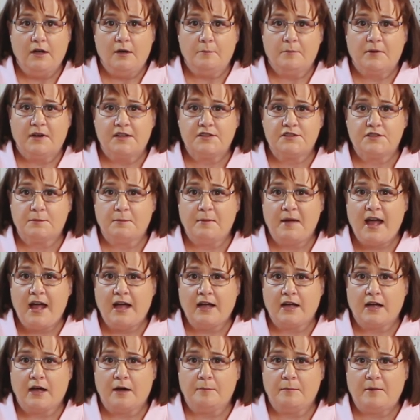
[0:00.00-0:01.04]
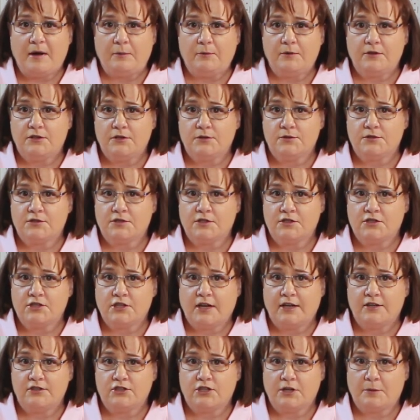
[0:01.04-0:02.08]
but as a backup, I would use the
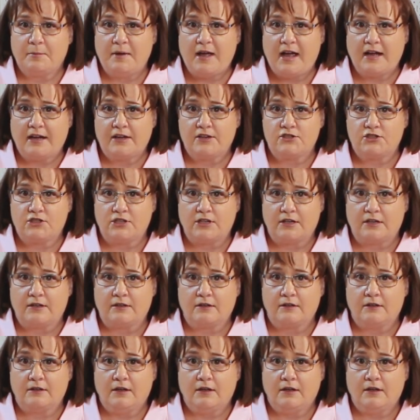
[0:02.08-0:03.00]
J&J packaging.